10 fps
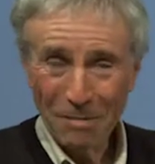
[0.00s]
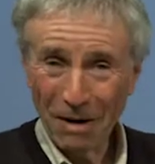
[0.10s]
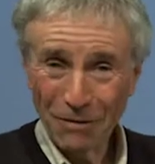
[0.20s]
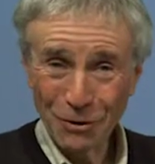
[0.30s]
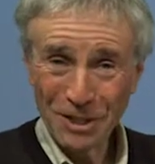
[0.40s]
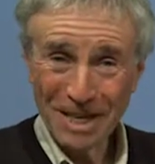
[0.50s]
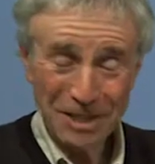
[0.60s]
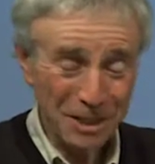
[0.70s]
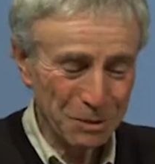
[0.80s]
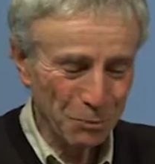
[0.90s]
My first
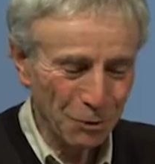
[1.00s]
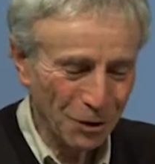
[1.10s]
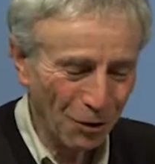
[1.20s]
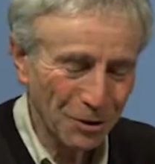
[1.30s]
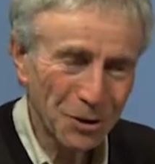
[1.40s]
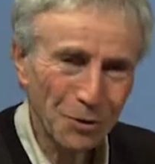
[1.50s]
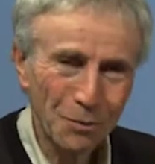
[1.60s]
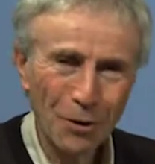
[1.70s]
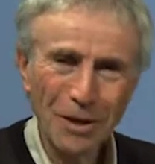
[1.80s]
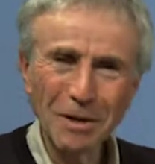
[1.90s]
guest is Bruce Hulser,
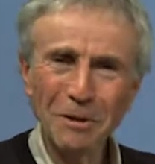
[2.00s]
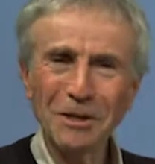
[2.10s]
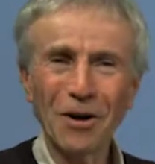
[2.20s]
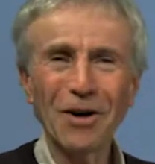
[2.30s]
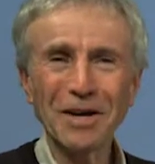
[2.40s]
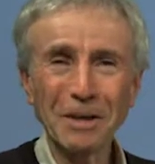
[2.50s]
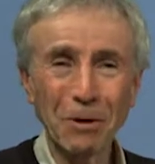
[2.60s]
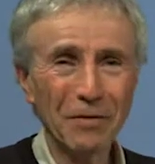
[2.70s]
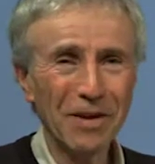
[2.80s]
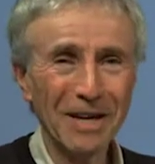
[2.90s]
and we're going to be talking
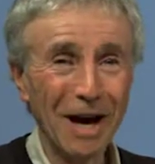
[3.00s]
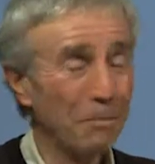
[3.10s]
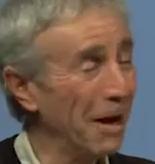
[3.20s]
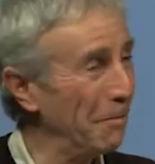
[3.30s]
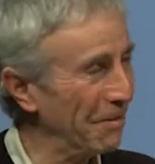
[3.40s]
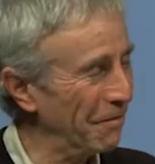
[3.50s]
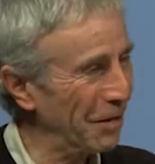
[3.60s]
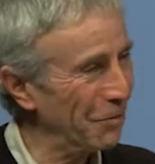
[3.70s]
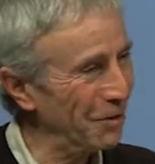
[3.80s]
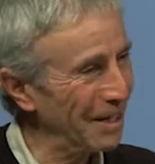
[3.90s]
about the upcoming
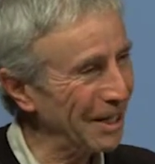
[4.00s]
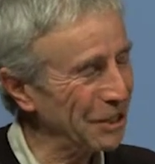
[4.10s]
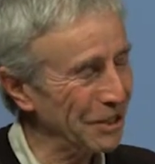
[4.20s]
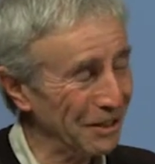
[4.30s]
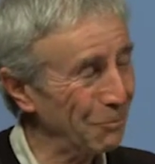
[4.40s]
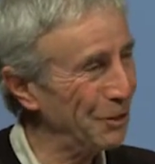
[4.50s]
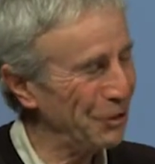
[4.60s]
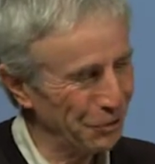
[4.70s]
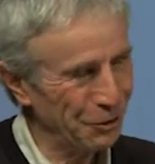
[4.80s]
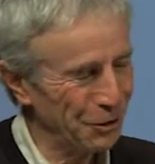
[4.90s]
federal election,
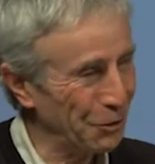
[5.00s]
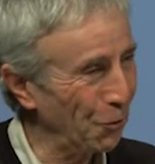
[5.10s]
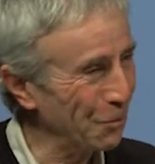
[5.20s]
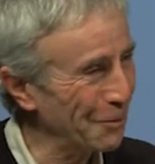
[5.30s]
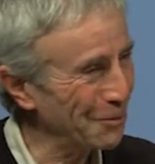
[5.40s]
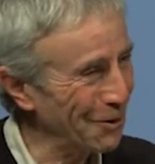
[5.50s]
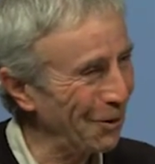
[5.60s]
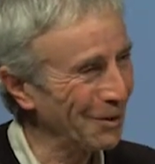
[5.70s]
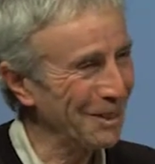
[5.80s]
which you just told me was called